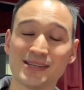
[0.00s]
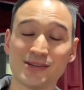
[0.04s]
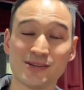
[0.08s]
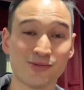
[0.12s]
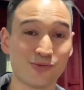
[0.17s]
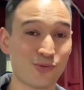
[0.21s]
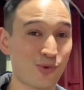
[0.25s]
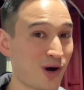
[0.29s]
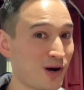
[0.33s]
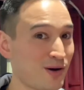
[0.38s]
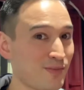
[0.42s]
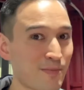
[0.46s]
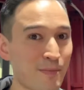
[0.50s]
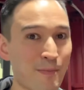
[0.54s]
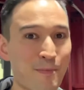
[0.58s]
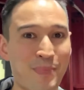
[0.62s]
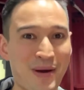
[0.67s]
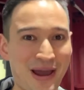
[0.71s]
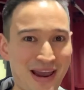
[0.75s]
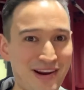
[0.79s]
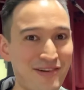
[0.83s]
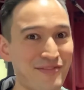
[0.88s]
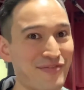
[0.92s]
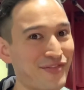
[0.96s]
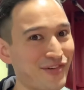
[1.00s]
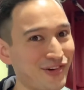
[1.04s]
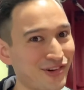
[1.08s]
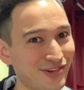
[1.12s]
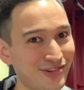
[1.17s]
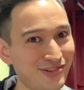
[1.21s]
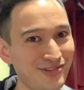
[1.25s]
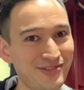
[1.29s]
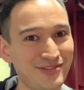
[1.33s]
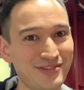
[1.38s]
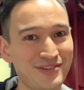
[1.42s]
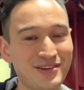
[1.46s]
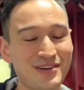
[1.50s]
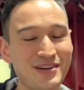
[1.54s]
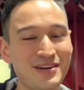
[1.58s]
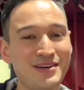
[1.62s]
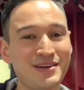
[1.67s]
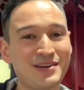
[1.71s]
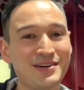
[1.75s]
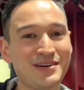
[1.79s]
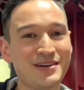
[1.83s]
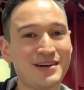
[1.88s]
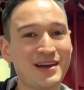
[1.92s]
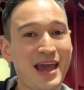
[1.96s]
well, painful,
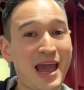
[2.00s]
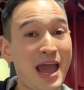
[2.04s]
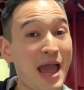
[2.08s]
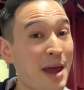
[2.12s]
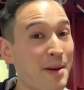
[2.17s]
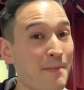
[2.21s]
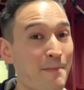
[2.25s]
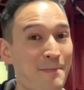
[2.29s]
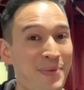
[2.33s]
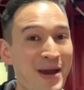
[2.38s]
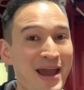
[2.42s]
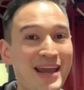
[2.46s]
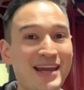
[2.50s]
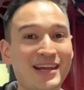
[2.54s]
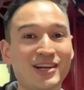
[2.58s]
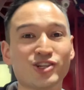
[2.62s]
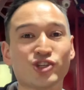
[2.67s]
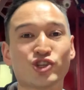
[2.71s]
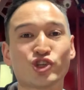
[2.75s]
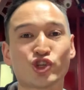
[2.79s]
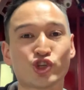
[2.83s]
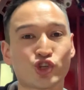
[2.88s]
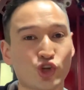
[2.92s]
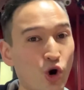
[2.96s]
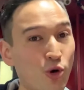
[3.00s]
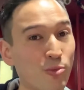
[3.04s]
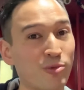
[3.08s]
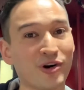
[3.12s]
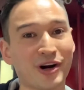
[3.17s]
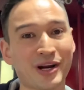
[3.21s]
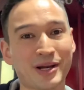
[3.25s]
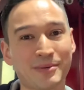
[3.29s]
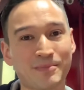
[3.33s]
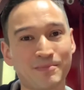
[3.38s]
and pain is sobering.